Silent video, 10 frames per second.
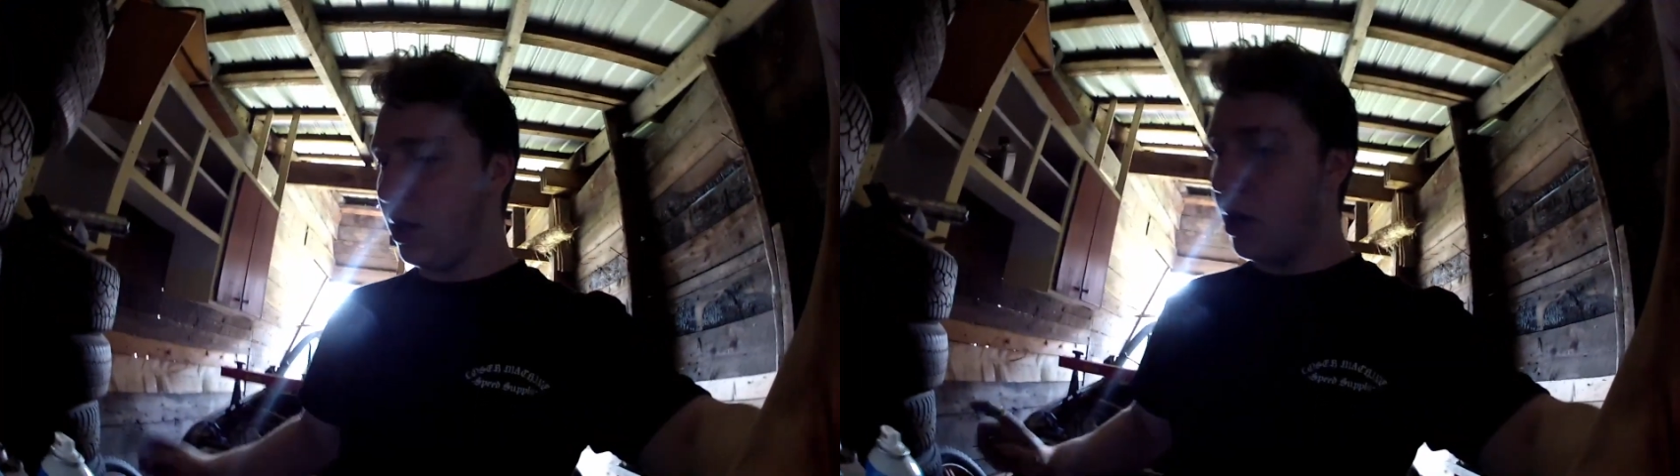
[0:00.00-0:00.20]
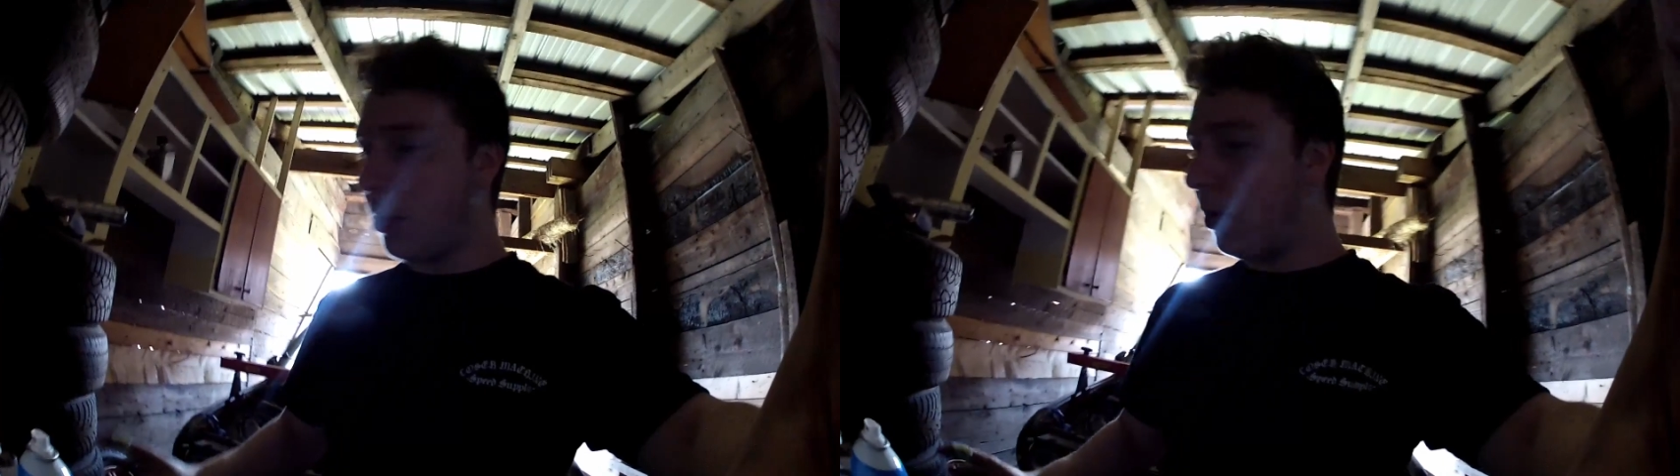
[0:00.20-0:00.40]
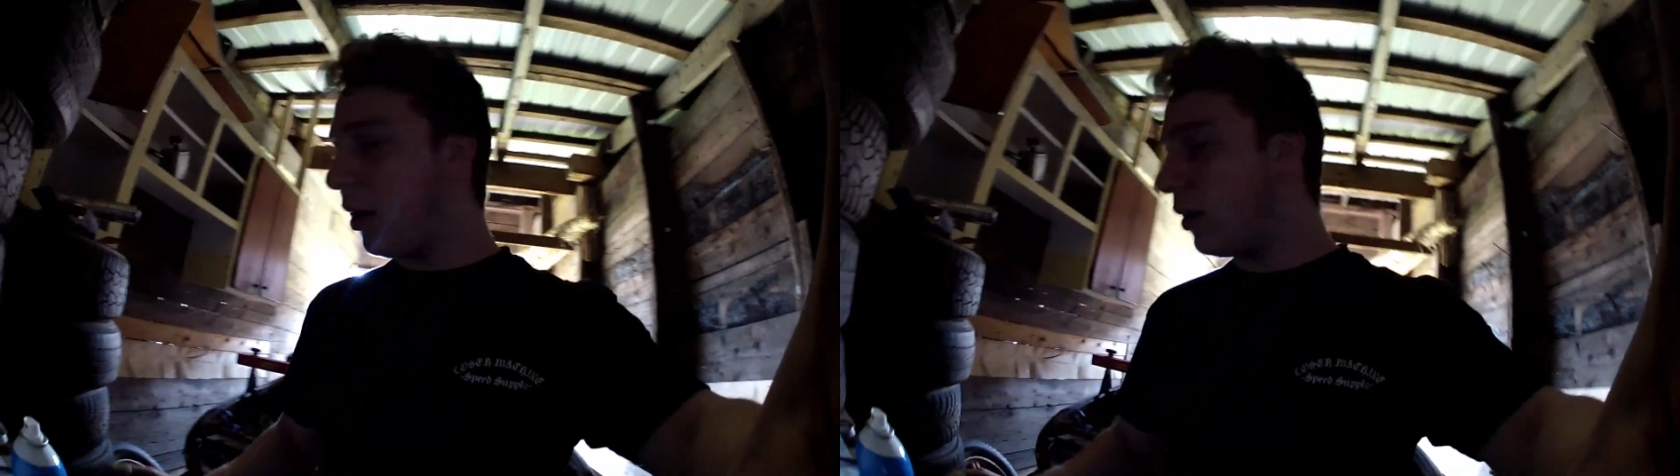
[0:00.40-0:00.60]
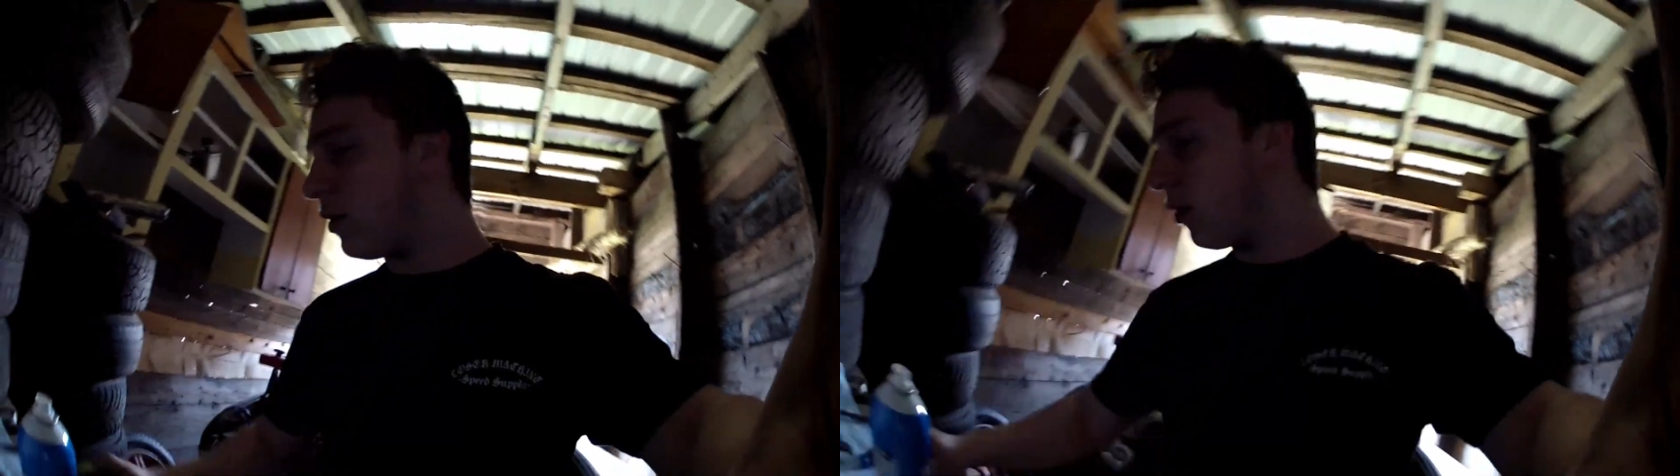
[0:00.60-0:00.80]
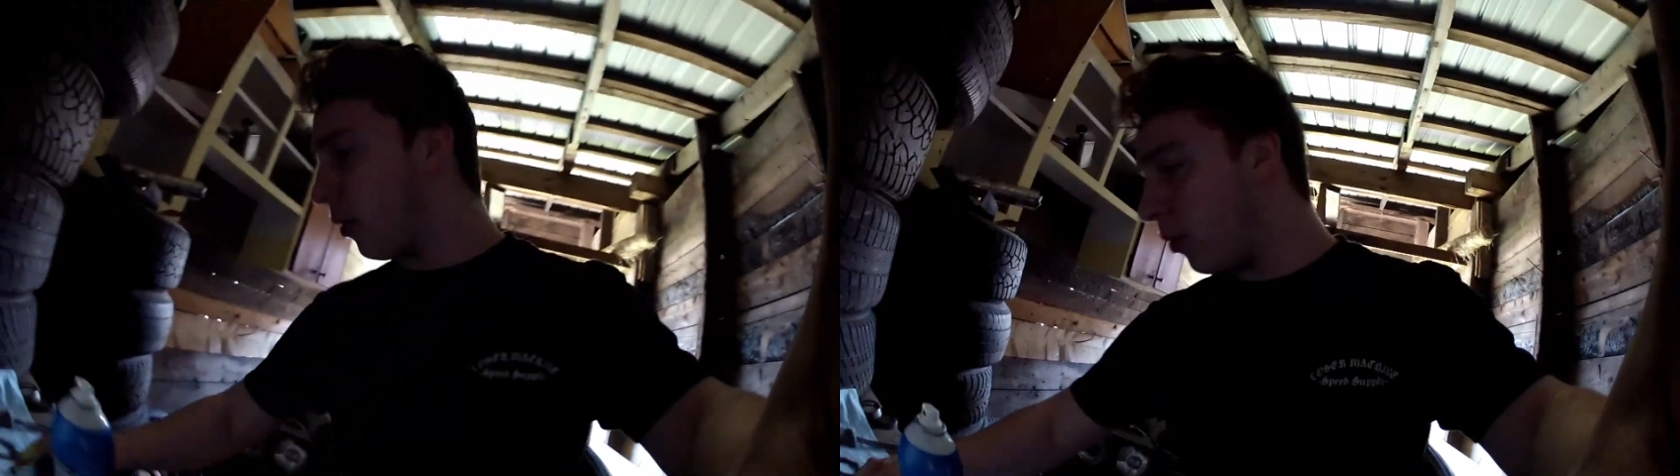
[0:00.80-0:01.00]
apply
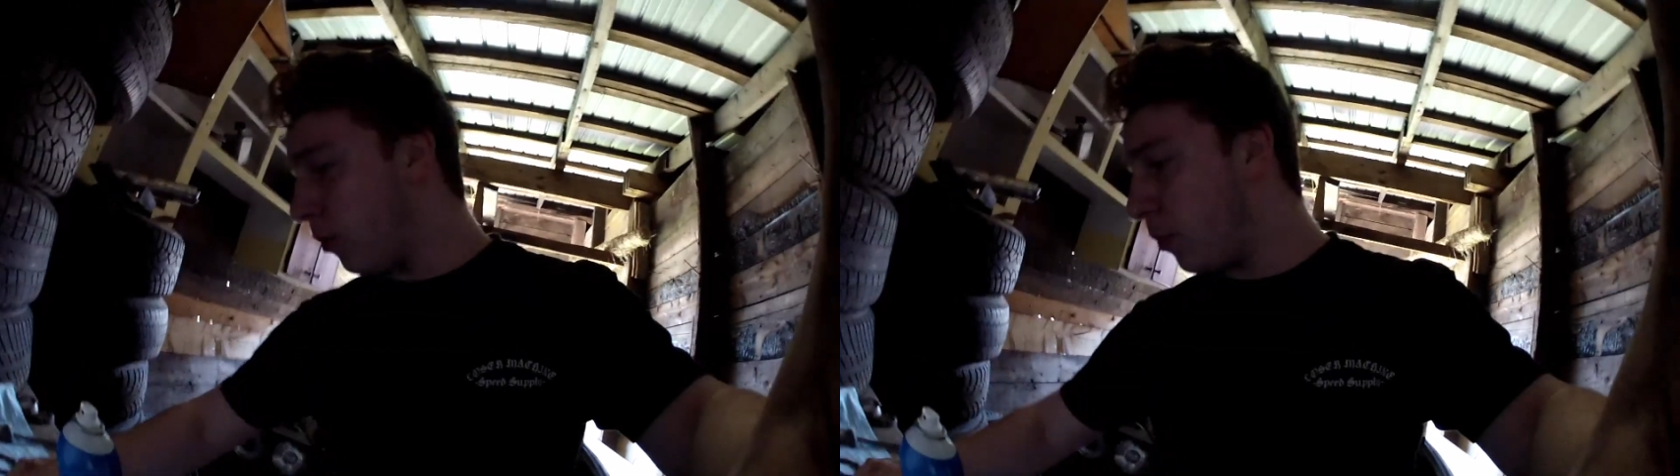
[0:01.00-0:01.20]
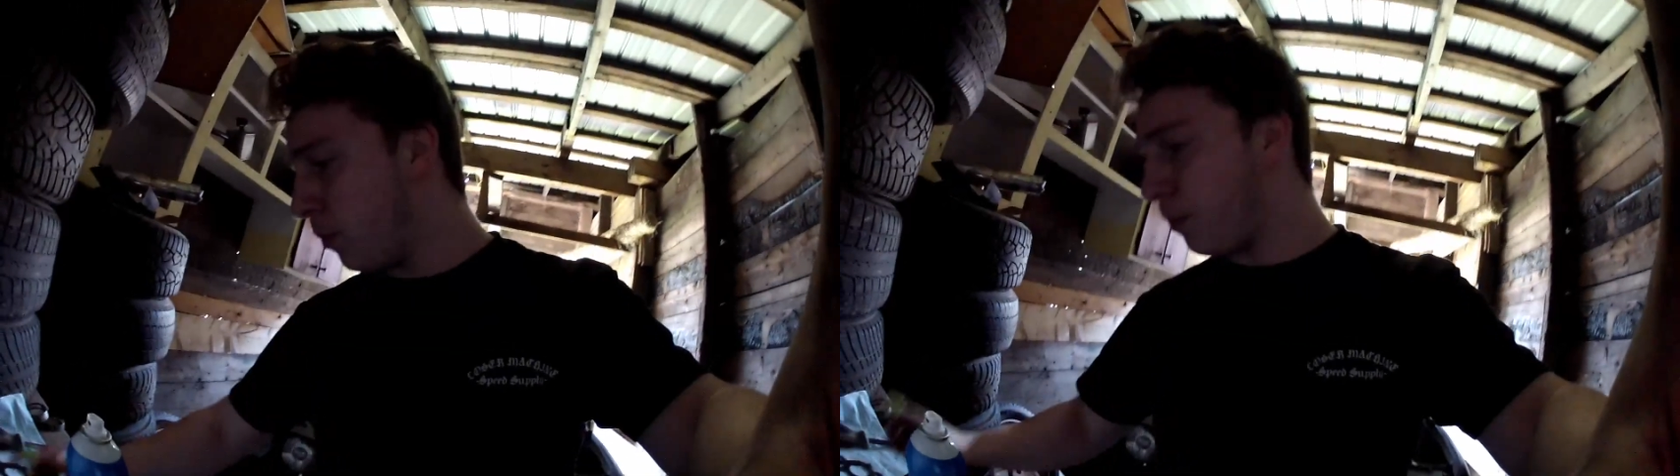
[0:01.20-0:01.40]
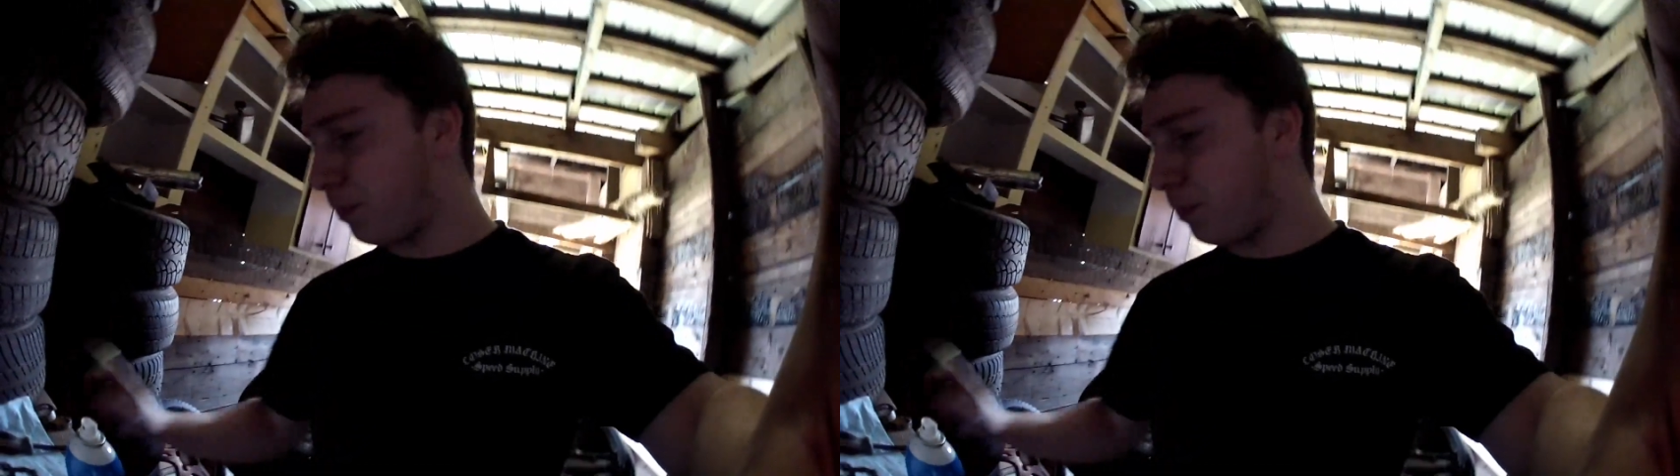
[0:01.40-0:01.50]
some